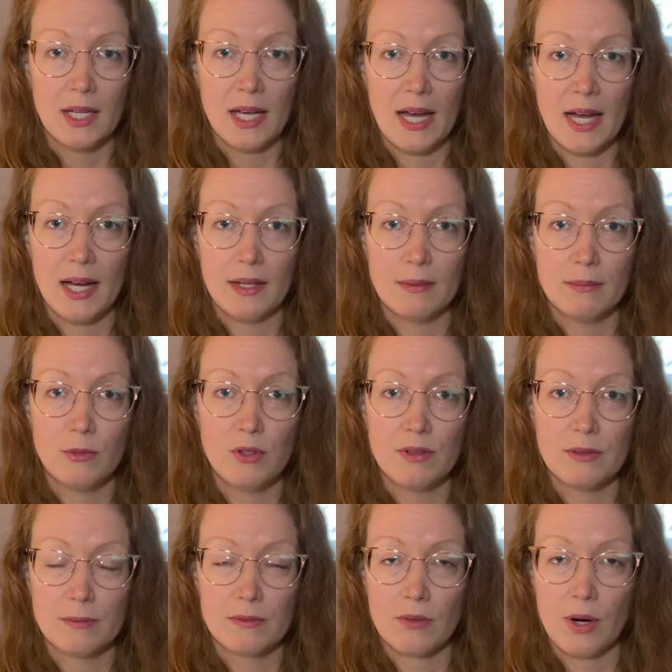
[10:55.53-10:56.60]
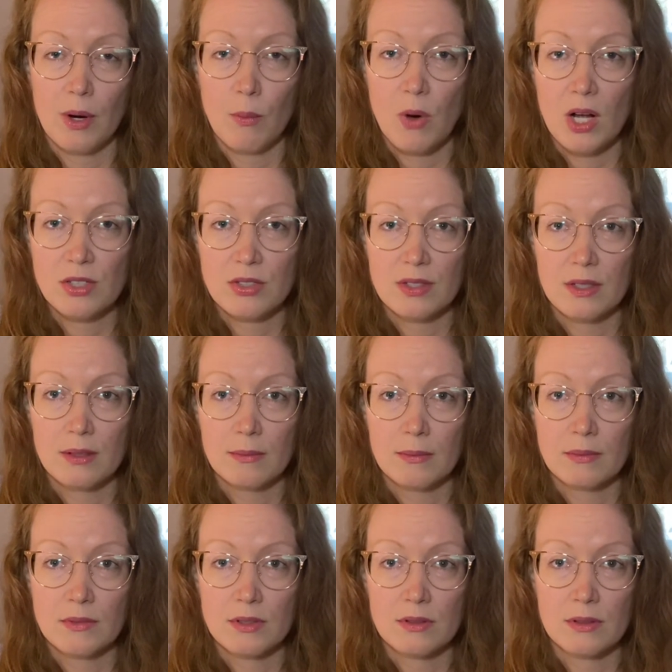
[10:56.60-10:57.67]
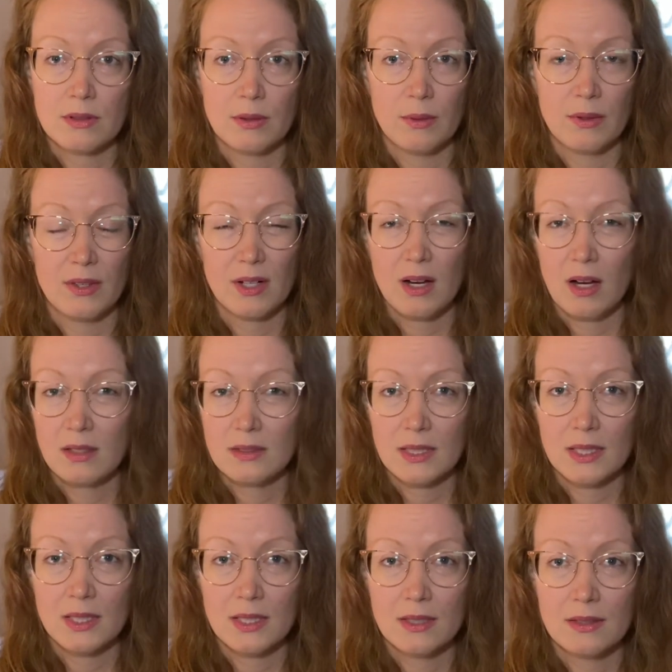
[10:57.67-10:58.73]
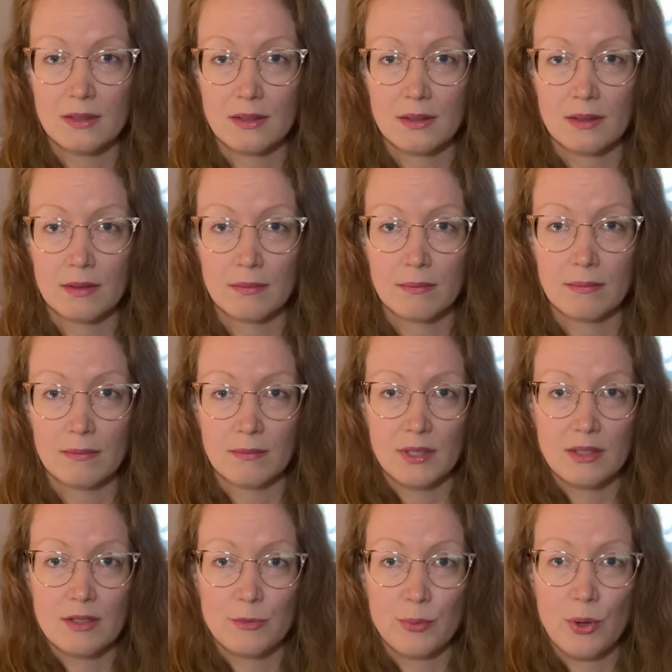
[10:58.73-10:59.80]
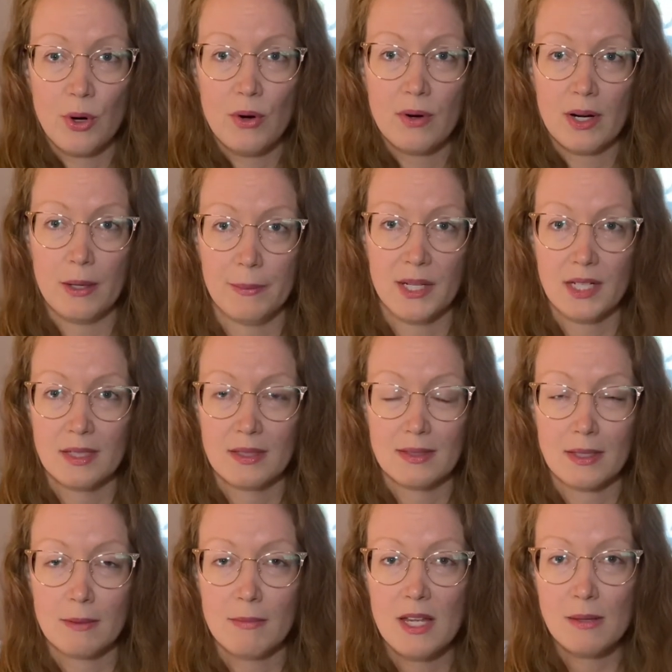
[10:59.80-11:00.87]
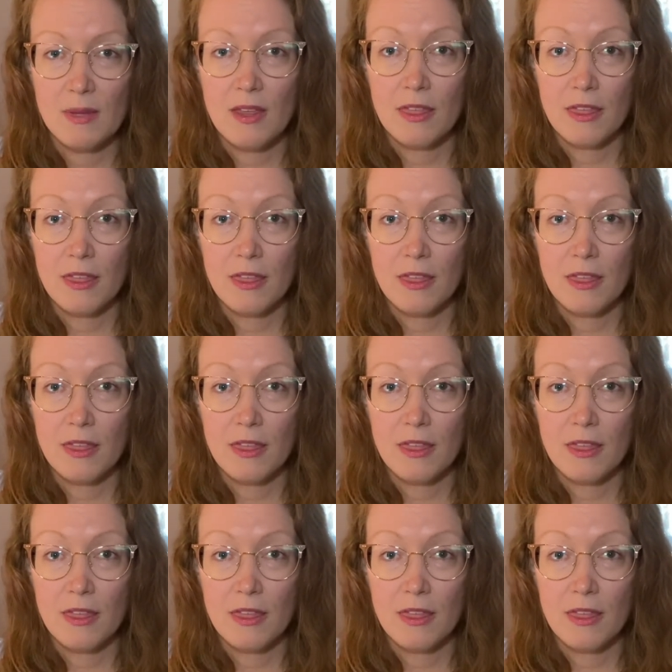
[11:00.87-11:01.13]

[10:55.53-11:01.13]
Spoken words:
at movies before I watch them just to see what the content is, and because it's programming and it's going to make me